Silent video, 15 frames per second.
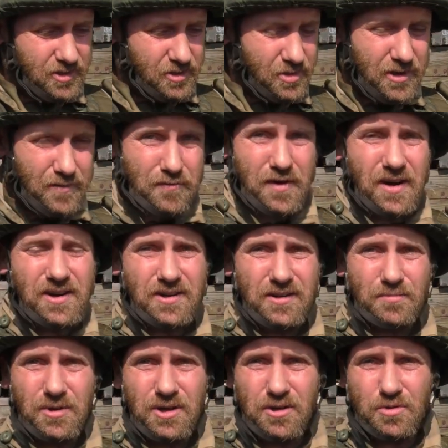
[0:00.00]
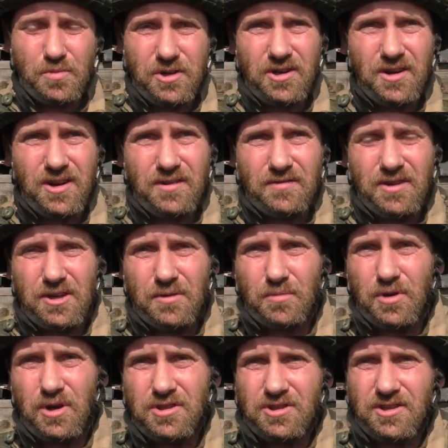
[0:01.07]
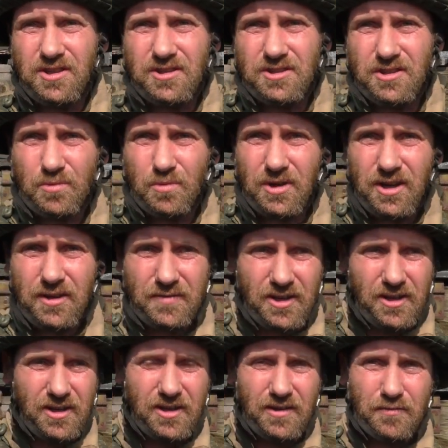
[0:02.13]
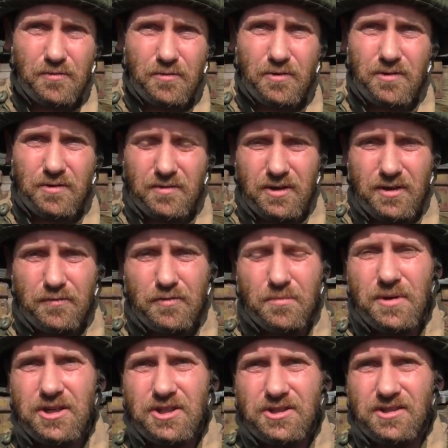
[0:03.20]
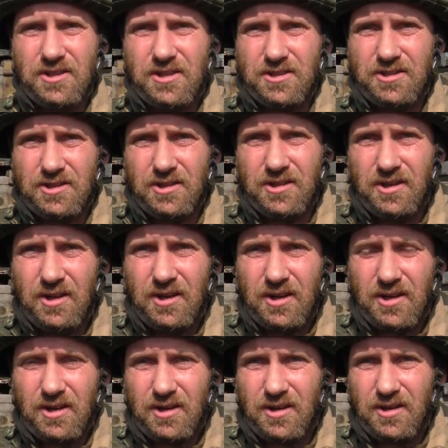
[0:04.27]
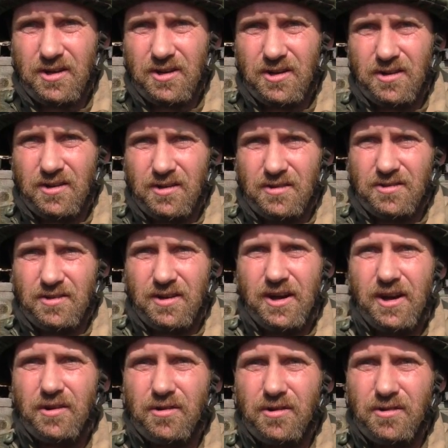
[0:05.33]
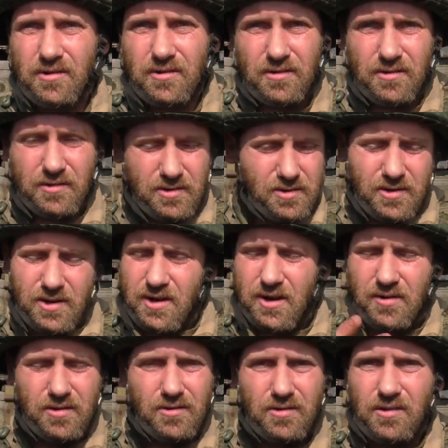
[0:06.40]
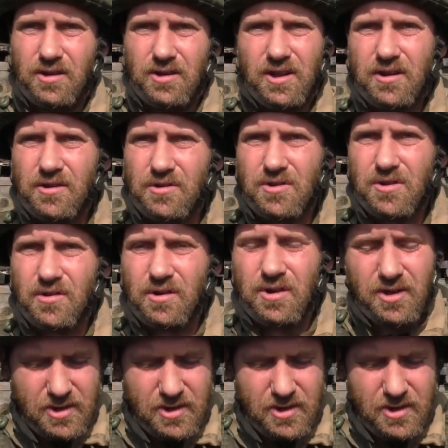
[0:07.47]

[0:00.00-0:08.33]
you can find it, because we're not living in a Bronze Age. We're living in an information age, era, how you call it, I don't know.